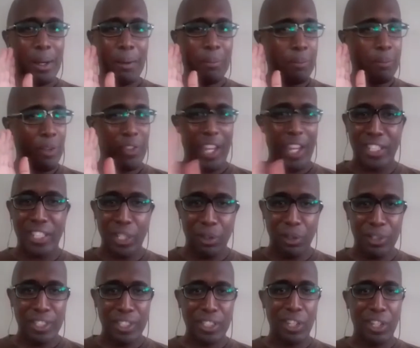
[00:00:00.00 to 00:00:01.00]
but that show
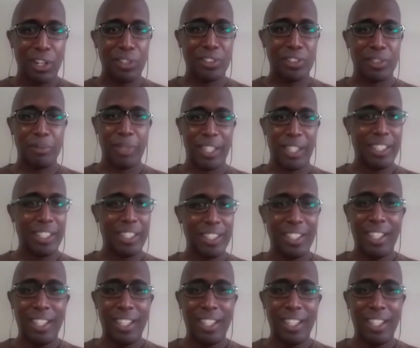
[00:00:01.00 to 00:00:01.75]
just called to me.